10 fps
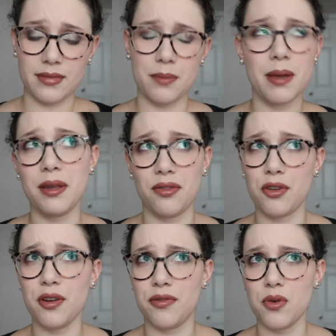maybe
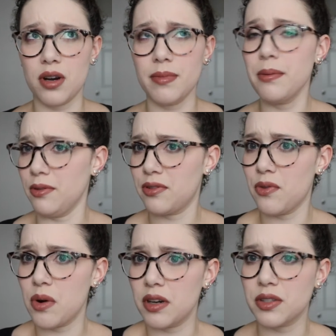3 or 4, maybe it was
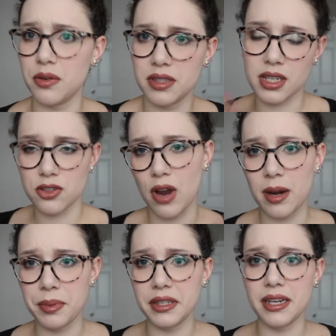4, so it's
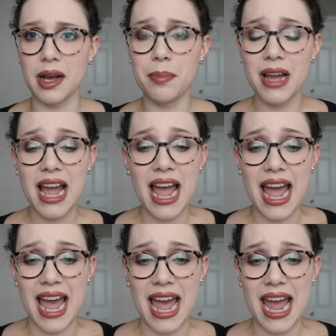trying to build it up.
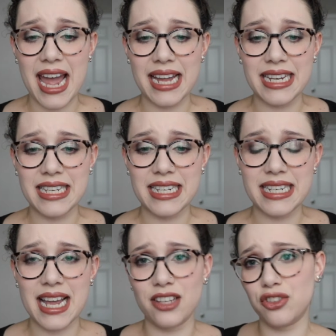
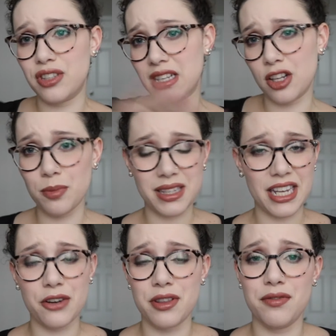And as you'll see a little bit
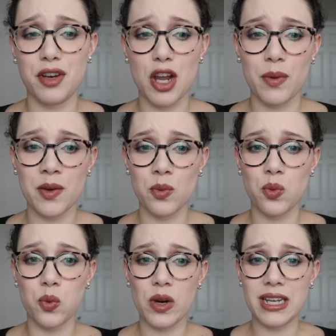later in the video, it
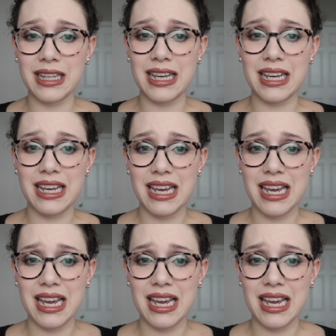really